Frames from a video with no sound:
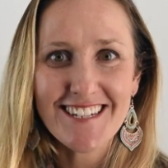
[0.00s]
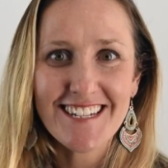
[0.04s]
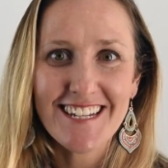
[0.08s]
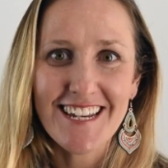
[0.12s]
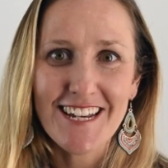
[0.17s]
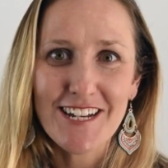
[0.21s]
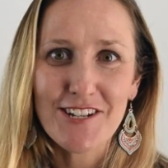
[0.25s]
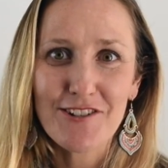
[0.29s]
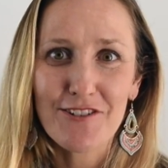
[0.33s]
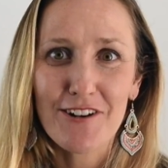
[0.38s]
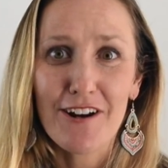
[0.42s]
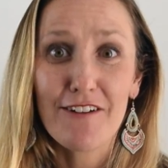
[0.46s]

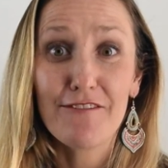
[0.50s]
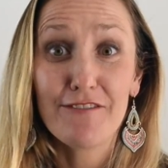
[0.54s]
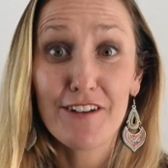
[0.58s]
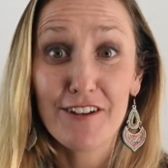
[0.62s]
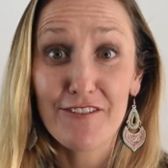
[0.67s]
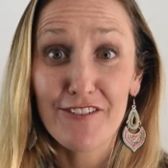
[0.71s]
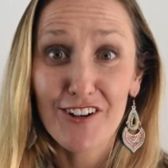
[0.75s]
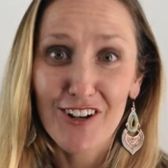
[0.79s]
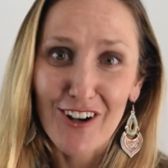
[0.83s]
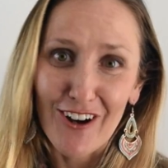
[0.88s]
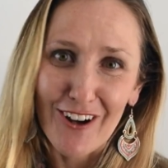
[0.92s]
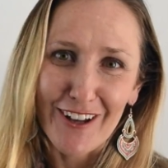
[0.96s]
teacher at
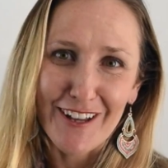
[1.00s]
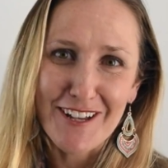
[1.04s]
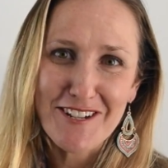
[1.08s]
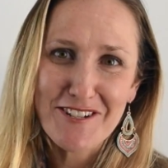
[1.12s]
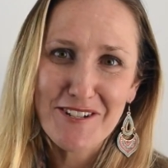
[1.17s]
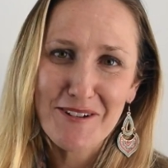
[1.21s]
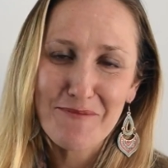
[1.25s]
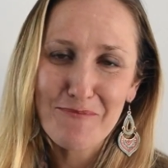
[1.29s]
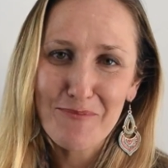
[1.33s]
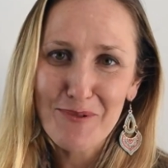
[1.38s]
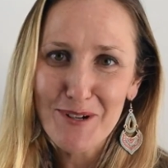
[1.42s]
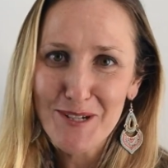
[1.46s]
Viva College
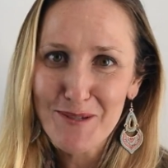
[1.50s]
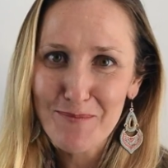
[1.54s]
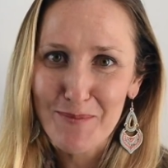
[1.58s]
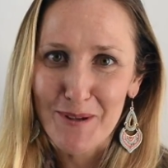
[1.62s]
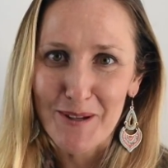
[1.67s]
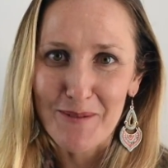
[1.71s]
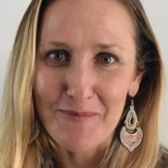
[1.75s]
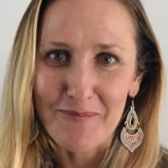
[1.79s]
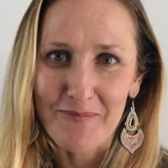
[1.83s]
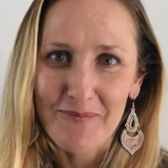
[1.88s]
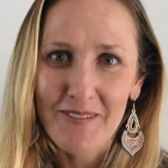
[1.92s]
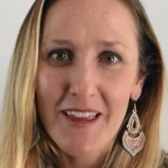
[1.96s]
in
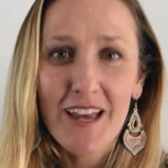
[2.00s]
Brisbane.